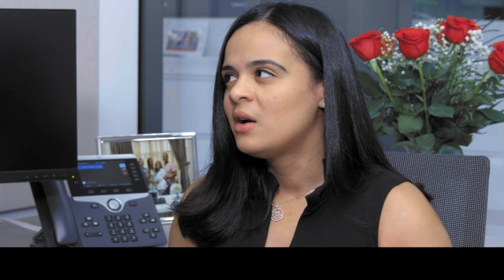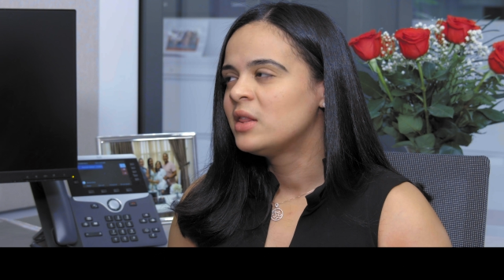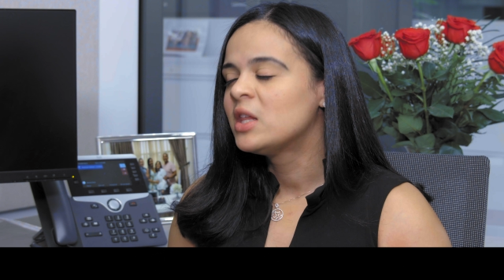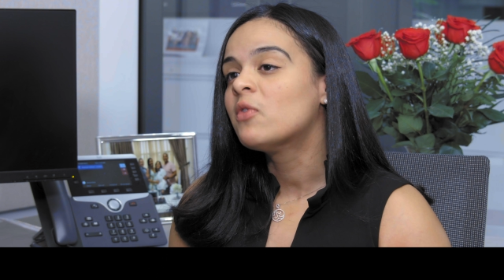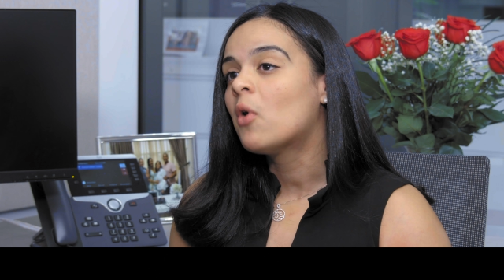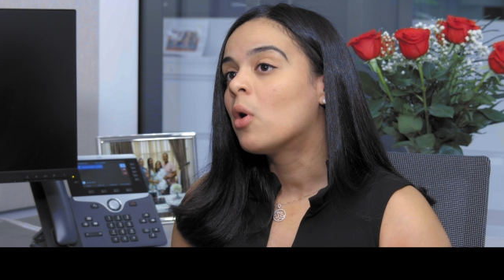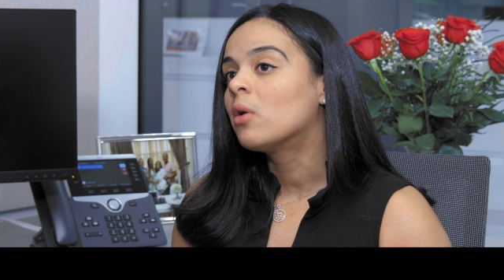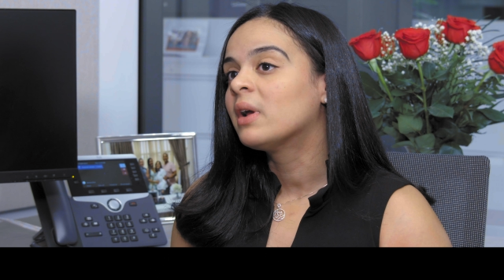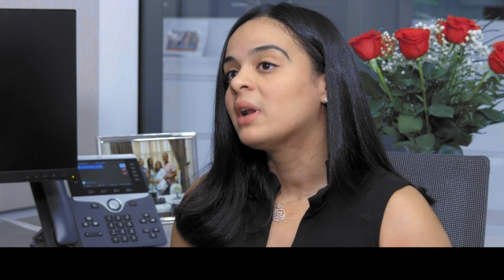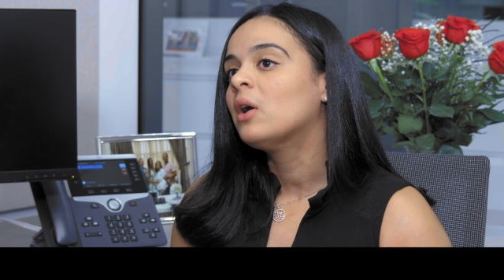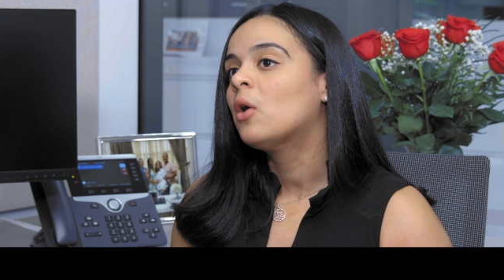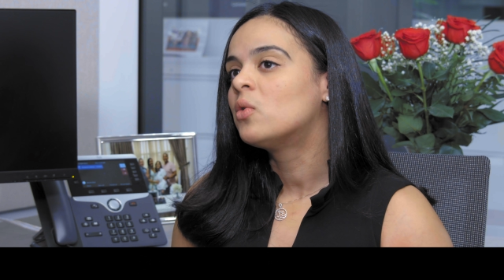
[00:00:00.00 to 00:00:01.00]
they've
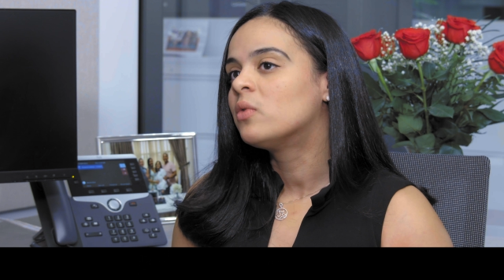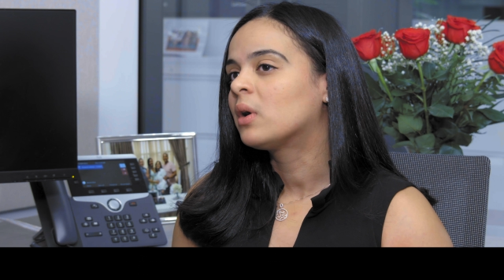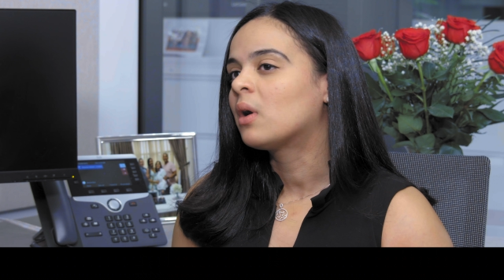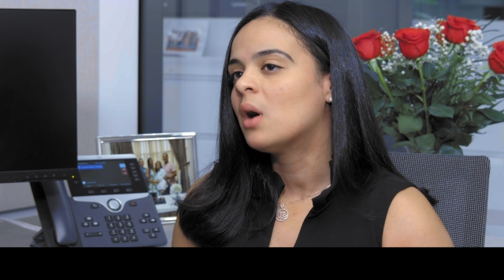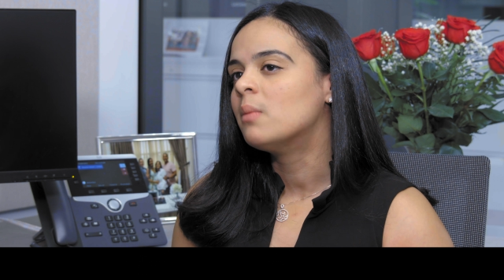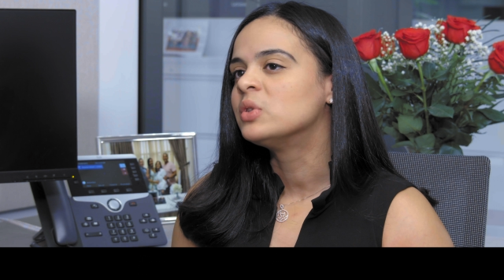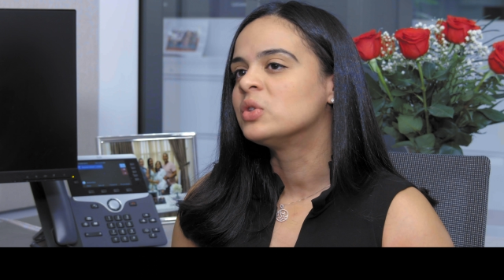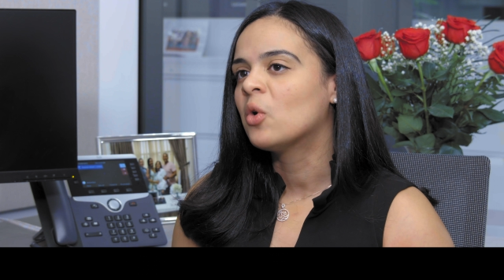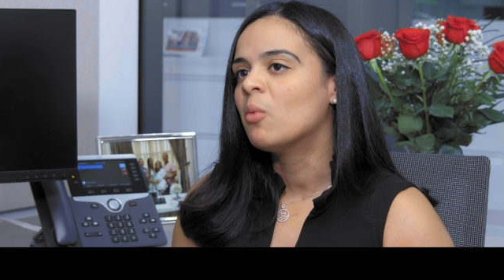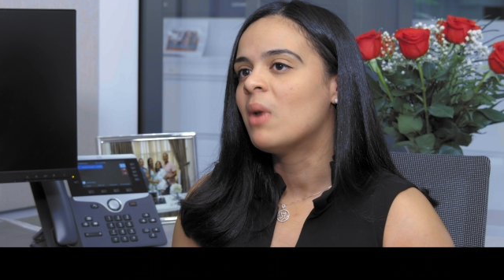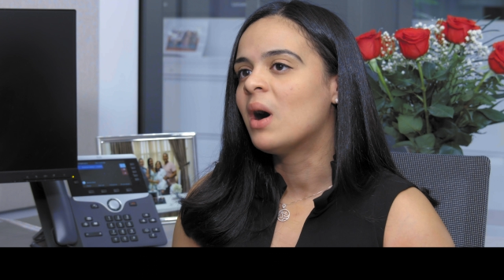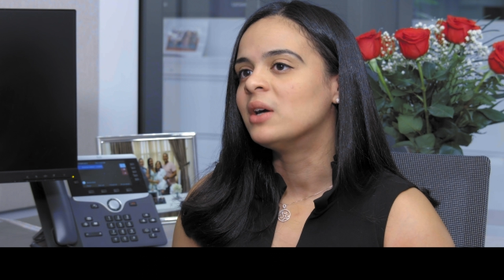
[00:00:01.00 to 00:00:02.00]
already overcome
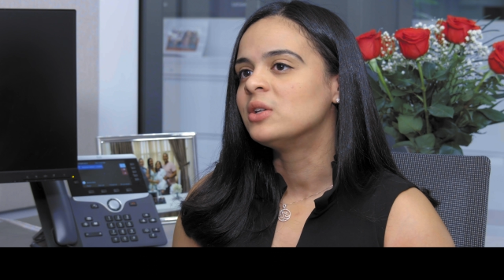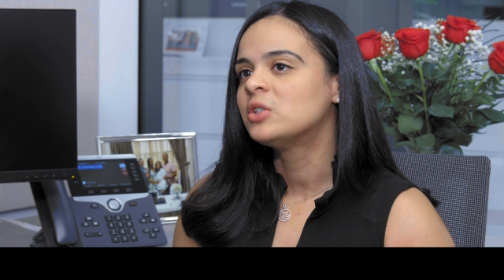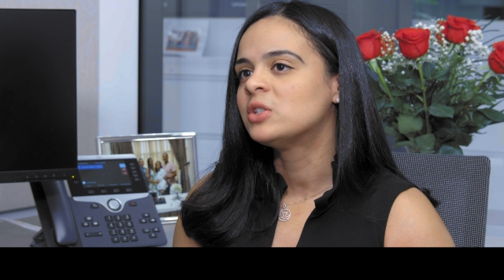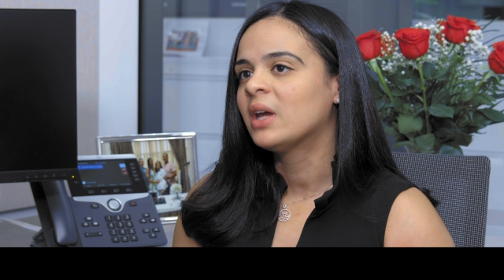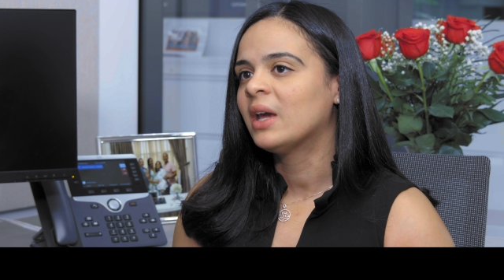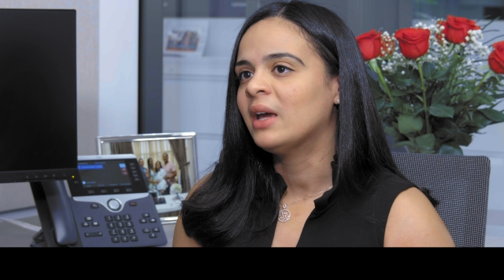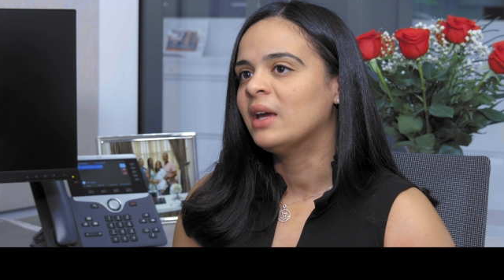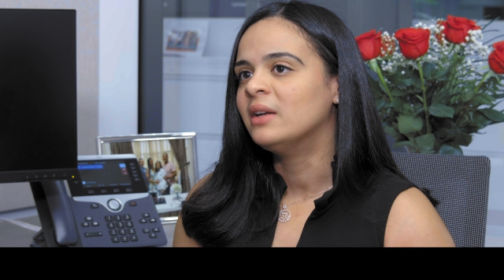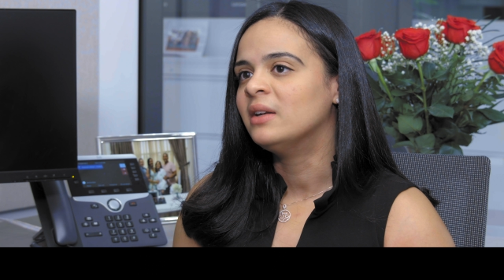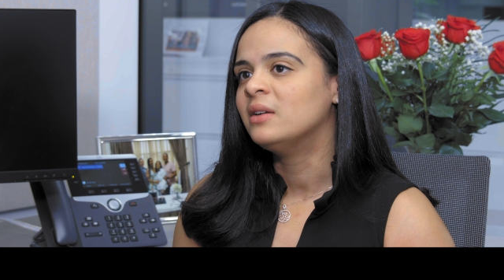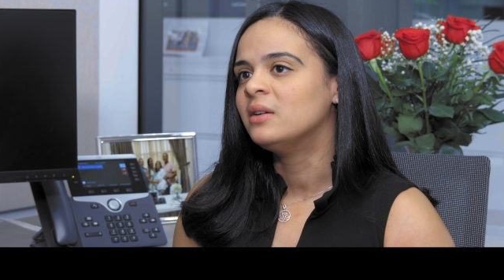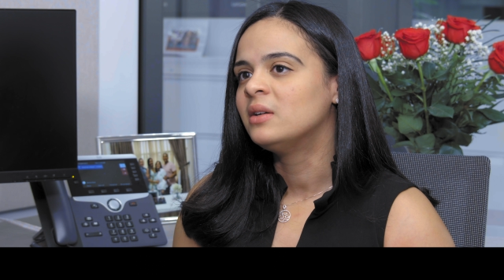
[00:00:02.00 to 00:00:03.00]
so much
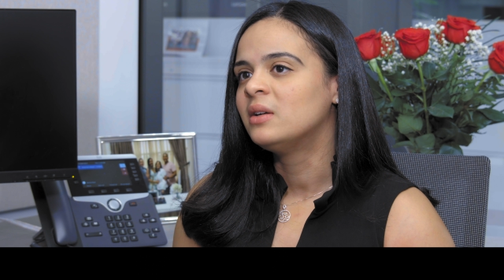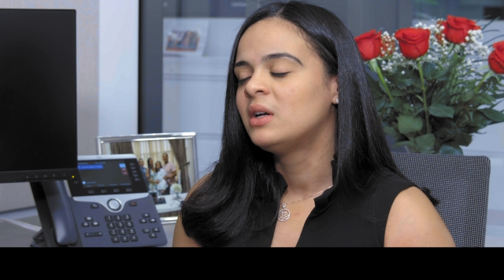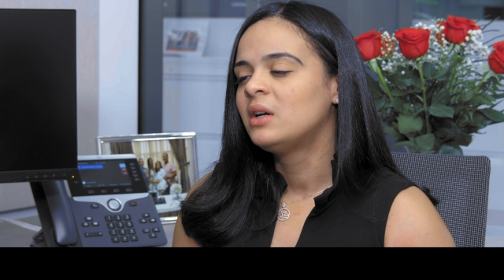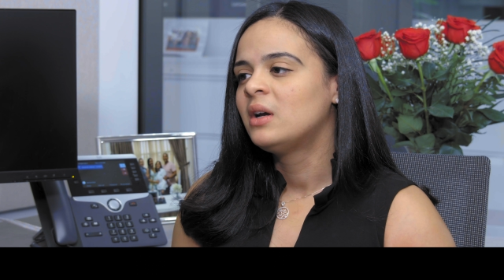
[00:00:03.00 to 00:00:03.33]
and